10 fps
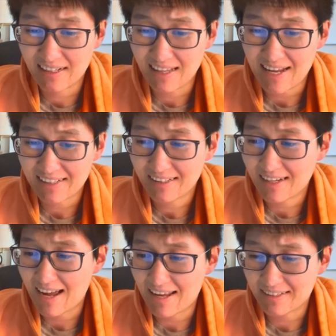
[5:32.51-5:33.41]
in lactic
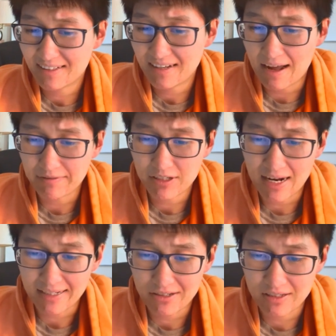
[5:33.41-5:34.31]
acid after
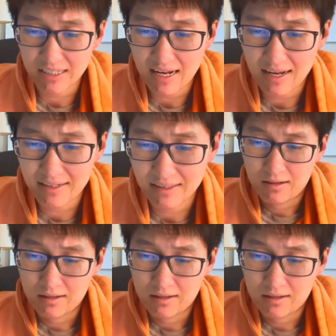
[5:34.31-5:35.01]
exercise.